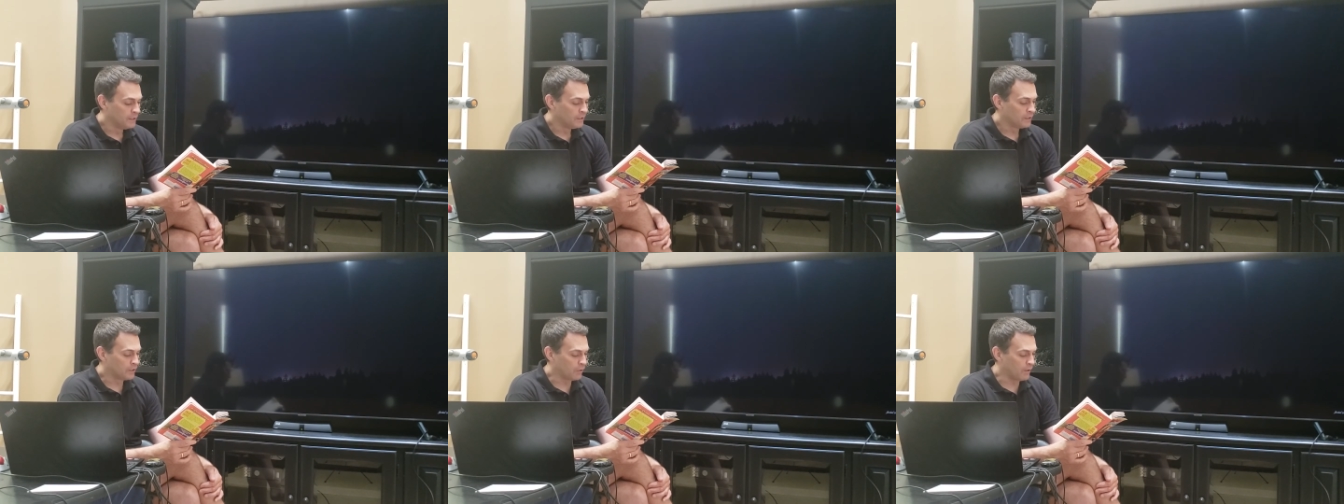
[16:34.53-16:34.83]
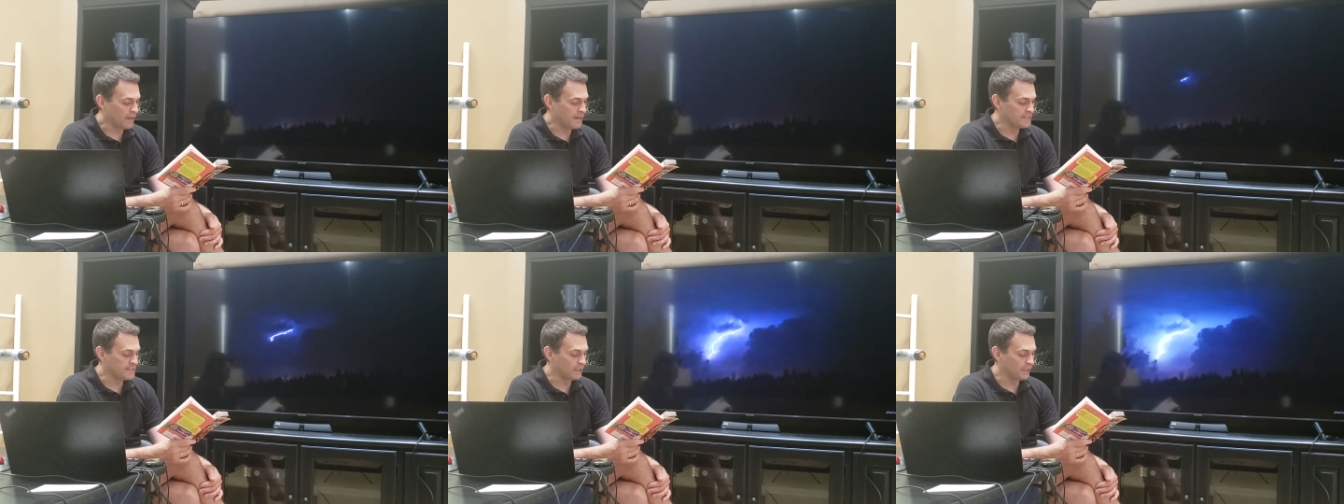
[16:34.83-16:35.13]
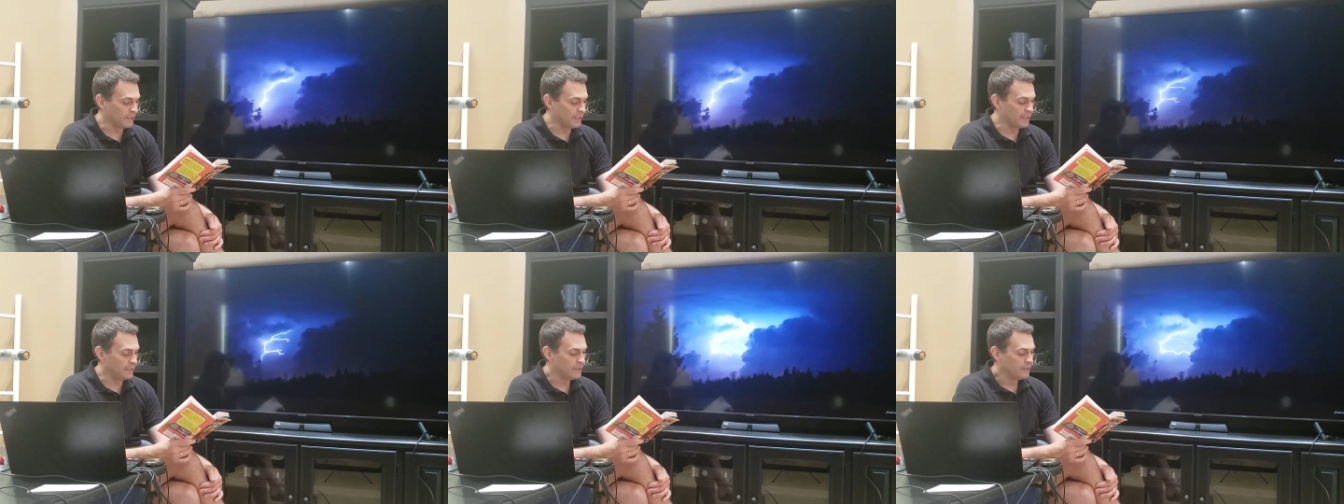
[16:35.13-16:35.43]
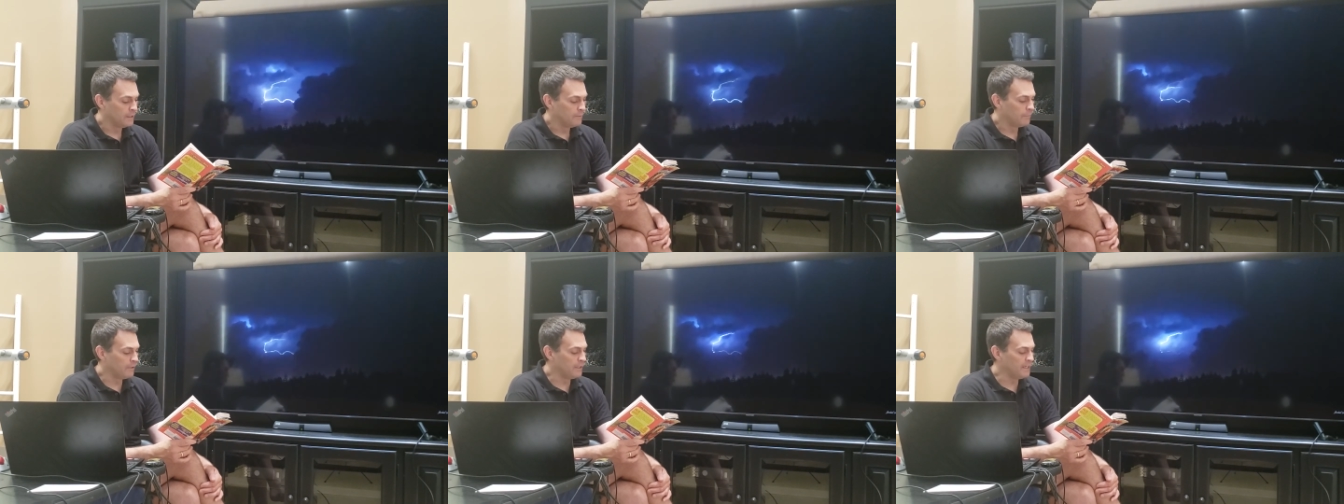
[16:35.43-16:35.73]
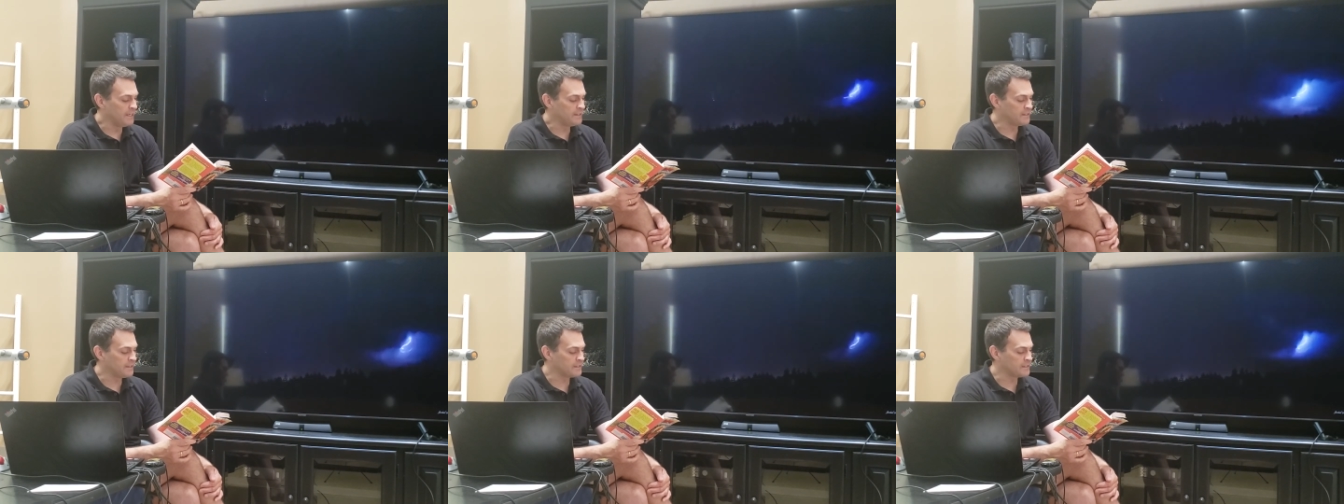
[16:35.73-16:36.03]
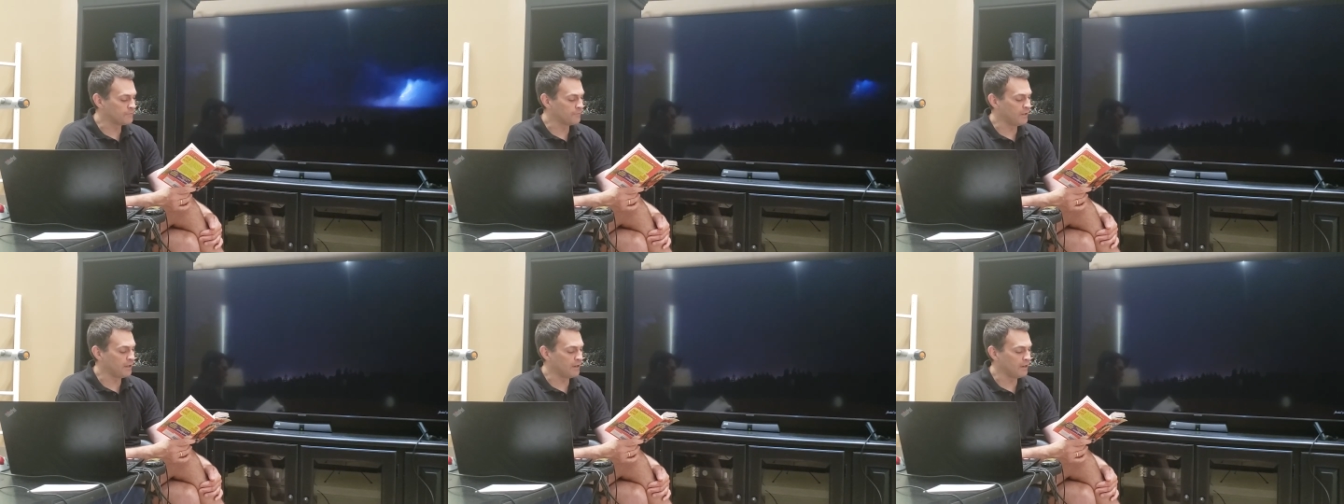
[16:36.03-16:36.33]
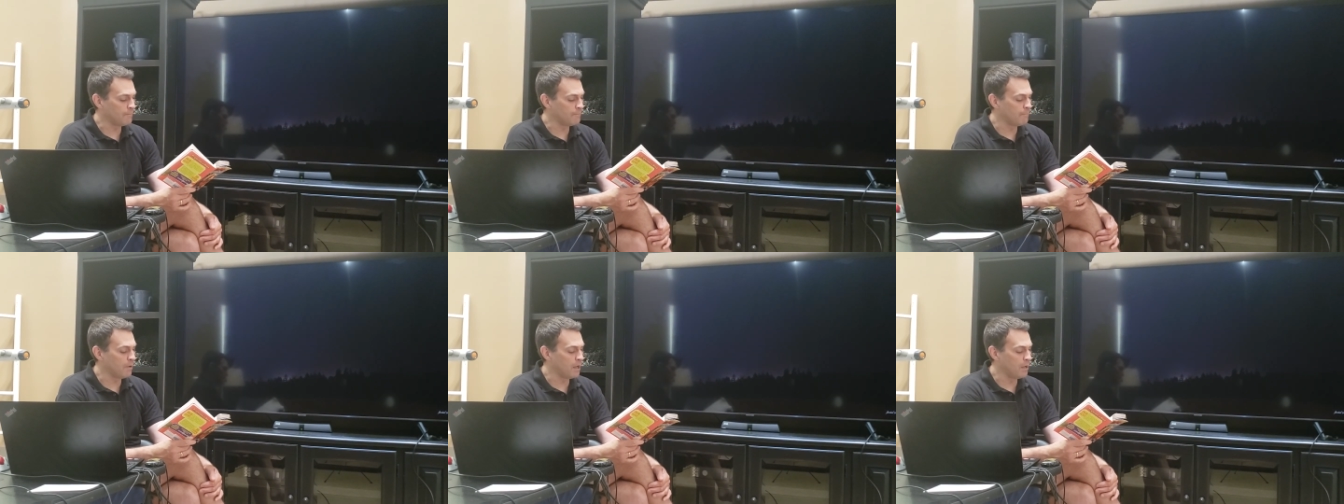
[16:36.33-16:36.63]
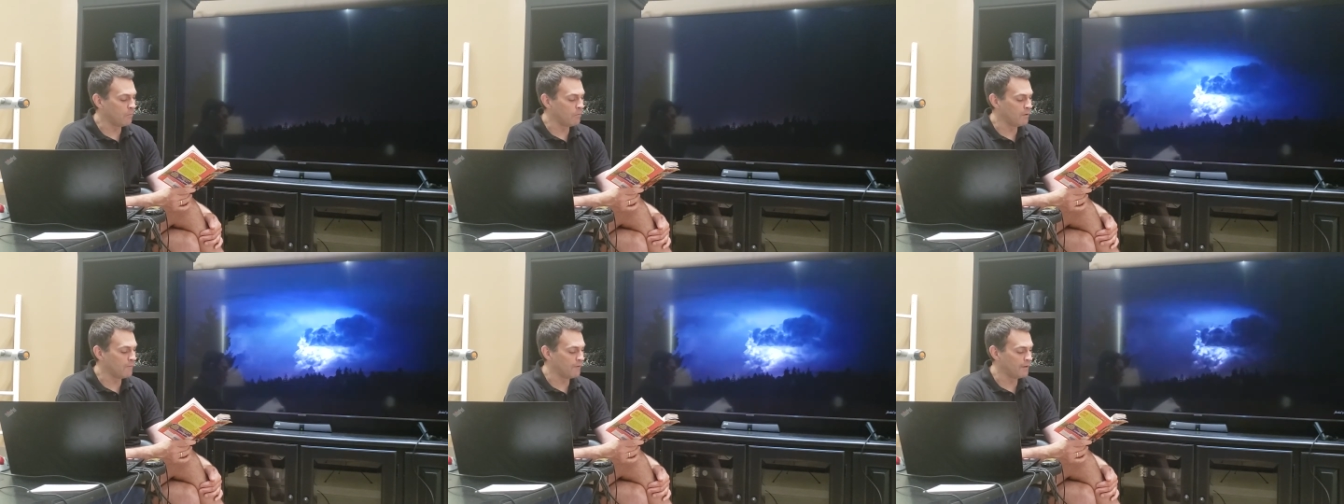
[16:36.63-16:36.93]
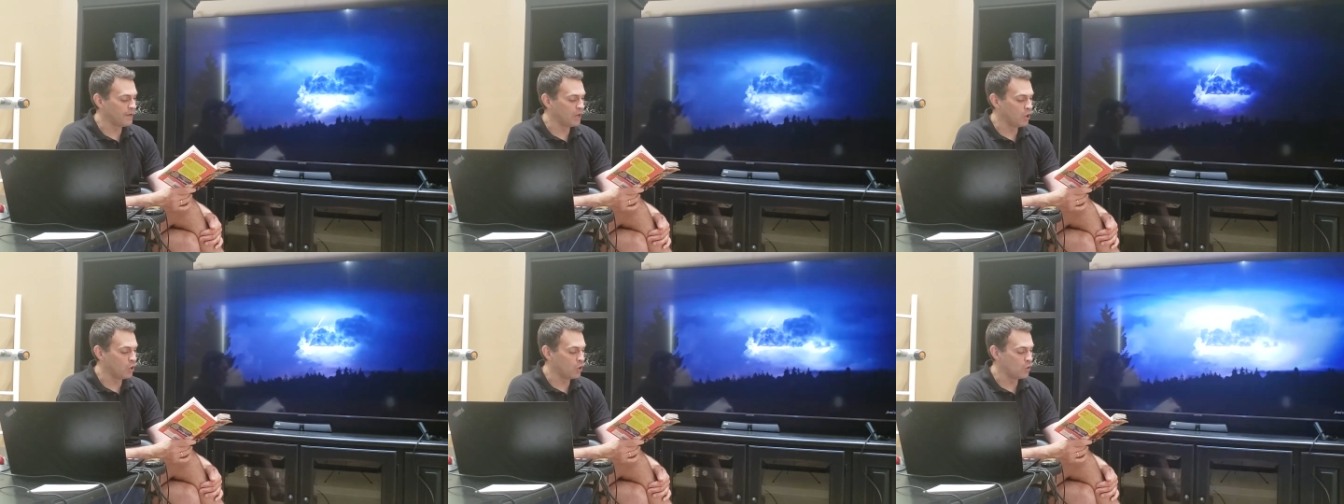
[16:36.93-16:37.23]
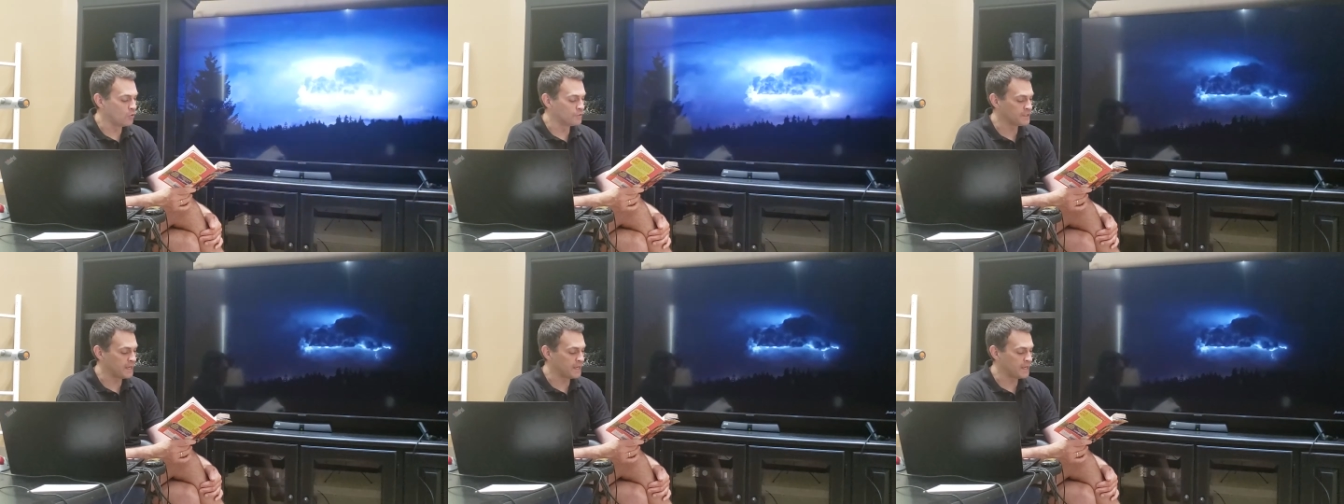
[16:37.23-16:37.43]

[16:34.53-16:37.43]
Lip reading: crazily. Beneath its flaring bulb of a nose,